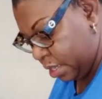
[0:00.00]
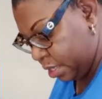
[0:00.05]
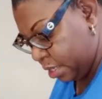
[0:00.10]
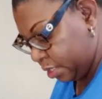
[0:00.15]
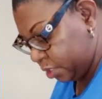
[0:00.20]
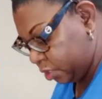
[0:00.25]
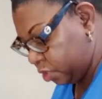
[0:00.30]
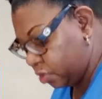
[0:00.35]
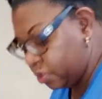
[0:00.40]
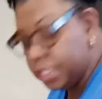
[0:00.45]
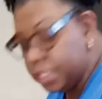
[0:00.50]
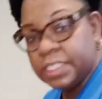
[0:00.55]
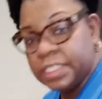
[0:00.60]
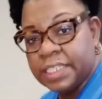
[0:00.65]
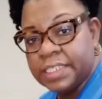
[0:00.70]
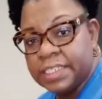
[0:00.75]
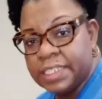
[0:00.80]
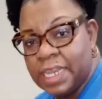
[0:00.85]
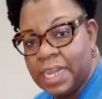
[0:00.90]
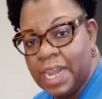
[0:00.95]
So this
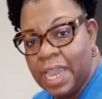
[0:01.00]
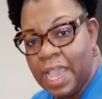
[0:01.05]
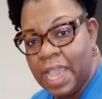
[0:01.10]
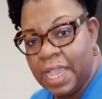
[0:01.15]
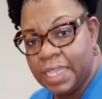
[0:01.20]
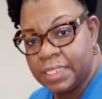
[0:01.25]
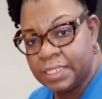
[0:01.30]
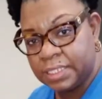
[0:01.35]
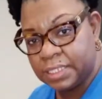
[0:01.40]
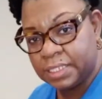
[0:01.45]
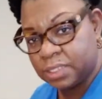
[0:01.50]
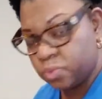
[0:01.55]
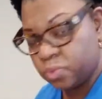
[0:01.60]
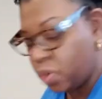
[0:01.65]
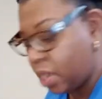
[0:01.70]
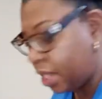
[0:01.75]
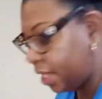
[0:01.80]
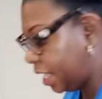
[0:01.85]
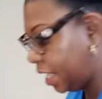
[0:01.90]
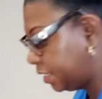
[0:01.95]
is the last
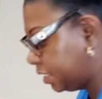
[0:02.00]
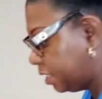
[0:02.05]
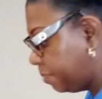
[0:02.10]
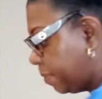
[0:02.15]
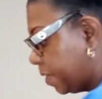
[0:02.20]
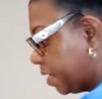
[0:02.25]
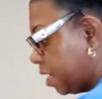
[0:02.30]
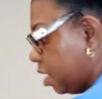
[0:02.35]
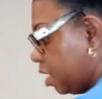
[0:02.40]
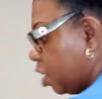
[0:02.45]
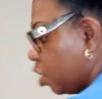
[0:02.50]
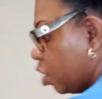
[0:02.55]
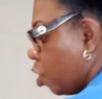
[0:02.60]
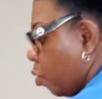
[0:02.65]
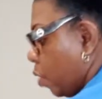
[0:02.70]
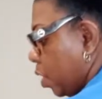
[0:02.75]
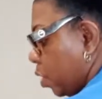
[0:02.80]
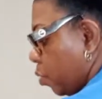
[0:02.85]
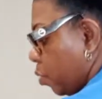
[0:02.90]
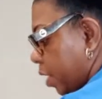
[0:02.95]
one I typically
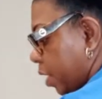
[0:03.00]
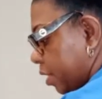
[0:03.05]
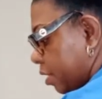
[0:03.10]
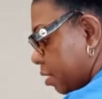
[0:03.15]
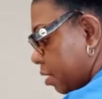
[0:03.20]
go in with.